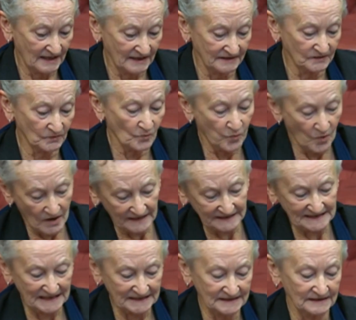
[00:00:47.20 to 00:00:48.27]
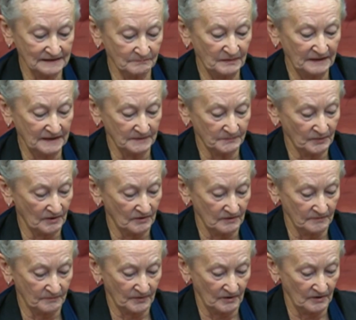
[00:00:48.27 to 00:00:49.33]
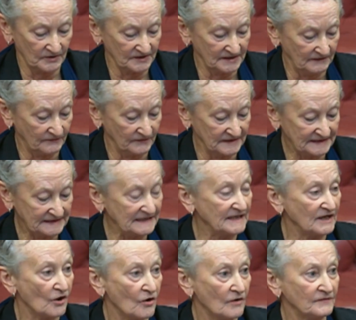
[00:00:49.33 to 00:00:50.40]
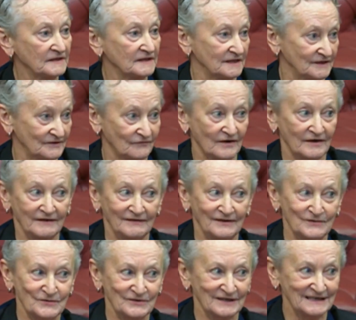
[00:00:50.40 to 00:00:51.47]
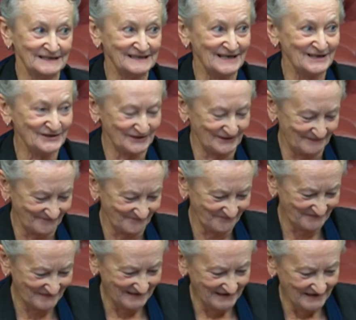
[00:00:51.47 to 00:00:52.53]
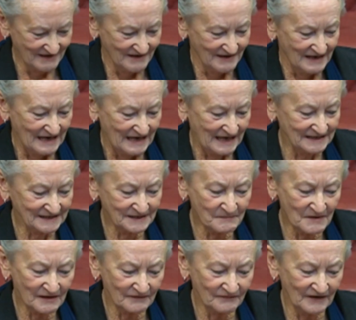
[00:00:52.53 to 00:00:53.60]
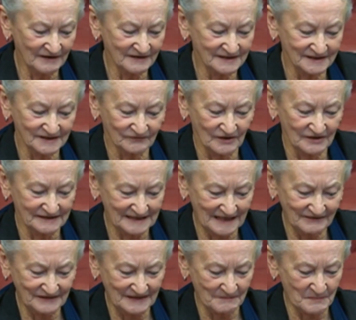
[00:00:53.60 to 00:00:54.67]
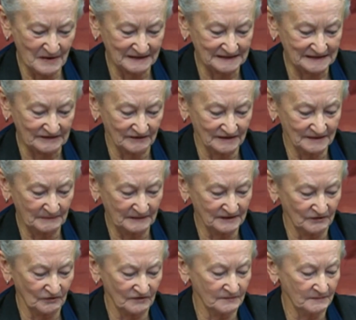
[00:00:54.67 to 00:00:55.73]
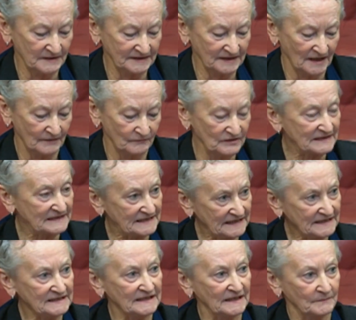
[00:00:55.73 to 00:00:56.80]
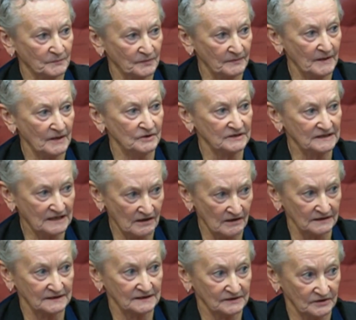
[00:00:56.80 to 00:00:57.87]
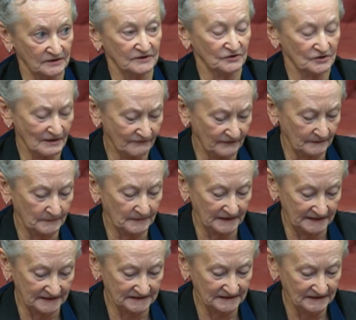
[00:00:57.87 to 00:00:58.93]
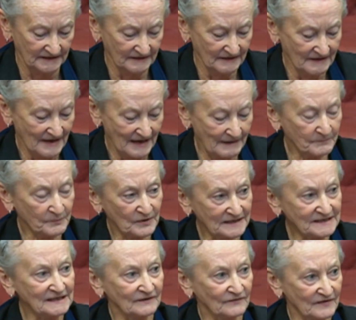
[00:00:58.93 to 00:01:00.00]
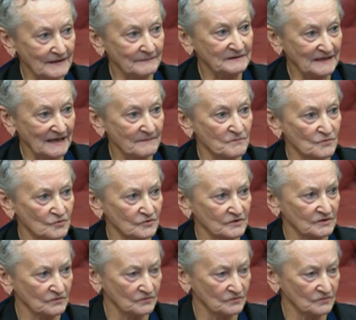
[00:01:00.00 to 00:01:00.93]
and why it hadn't been a priority for the senior officers running the organisation. As the Mayor of London's Road Safety Ambassador, I spent a lot of my time resisting proposed cuts to the traffic police and pressing for them to get more